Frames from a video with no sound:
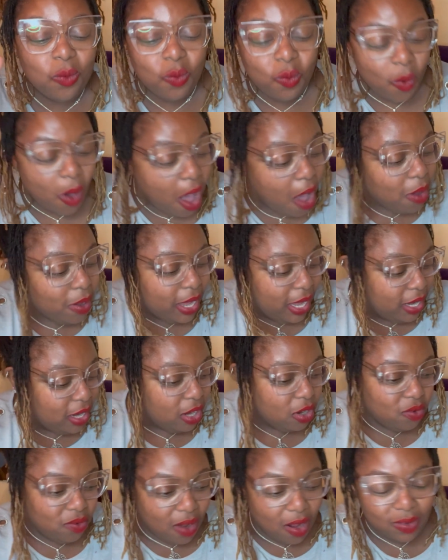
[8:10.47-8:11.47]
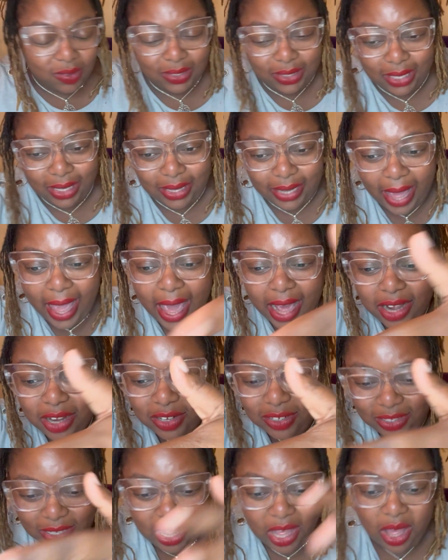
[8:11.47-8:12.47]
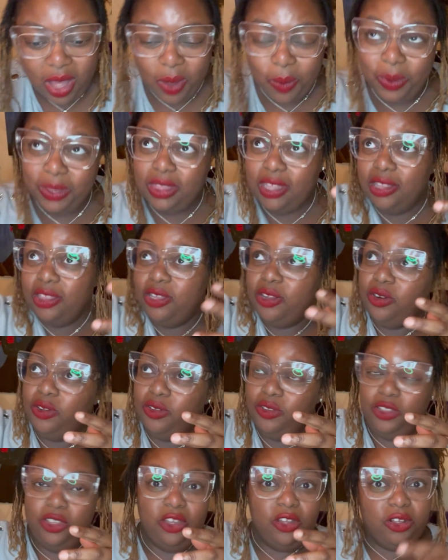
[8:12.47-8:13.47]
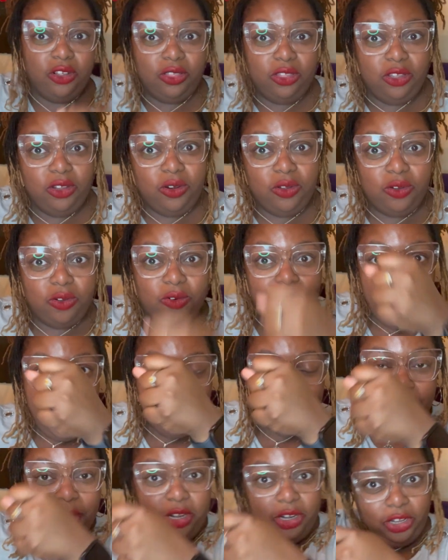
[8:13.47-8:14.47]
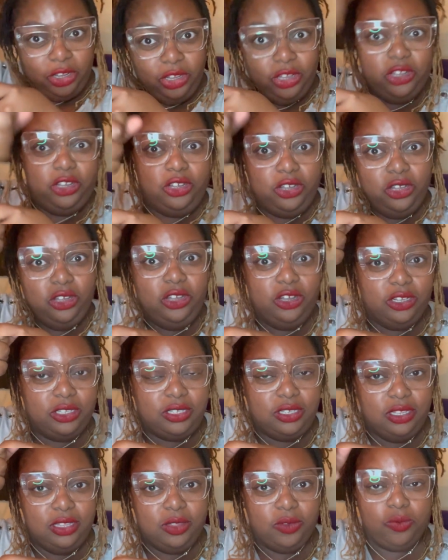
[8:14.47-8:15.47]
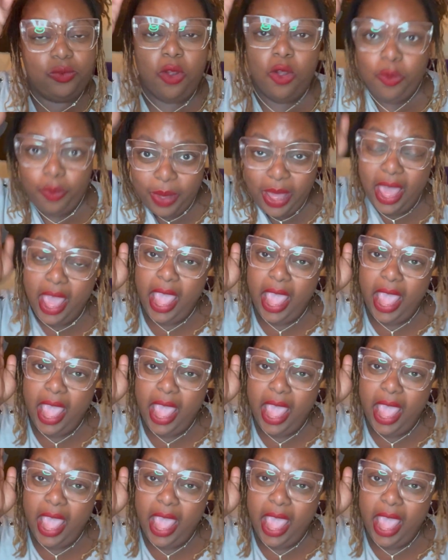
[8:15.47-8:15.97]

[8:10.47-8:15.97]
walking across the ladders with your little grappling hook to the rope,